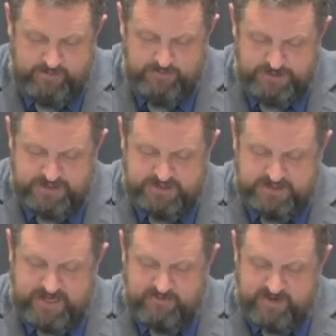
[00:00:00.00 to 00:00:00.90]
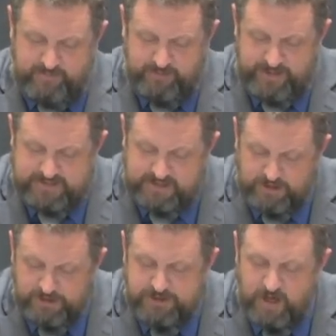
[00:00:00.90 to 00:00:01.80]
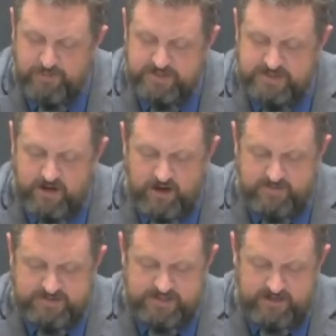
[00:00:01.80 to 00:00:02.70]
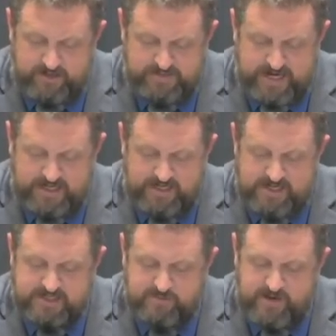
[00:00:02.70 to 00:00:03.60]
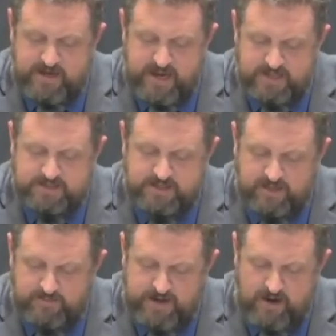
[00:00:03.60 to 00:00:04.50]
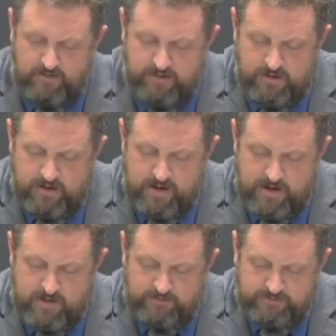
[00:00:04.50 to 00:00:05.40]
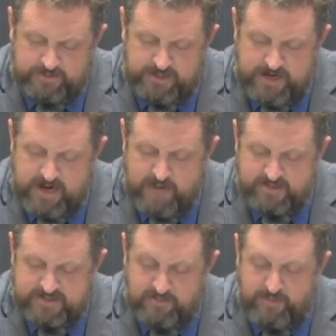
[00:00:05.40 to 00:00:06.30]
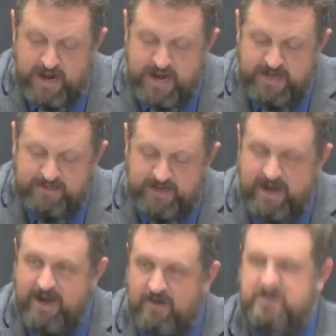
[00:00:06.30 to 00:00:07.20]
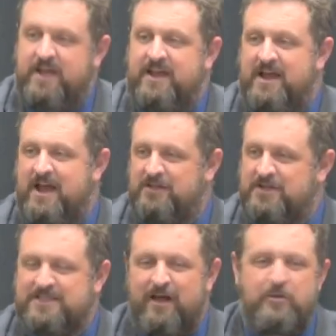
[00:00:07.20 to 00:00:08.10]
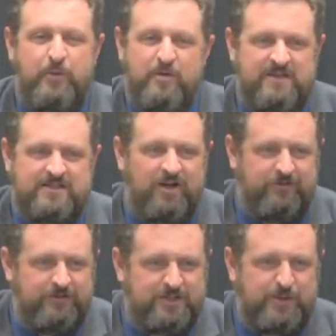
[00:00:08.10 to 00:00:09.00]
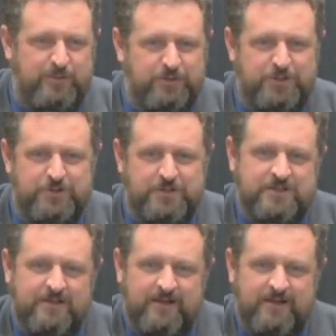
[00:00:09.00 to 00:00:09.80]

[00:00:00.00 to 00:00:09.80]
And when Jesus came to that place, he looked up and saw him and said to him, Zacchaeus, make haste and come down. For today I must abide at thy house. I can't, I just love to put myself in these people's shoes.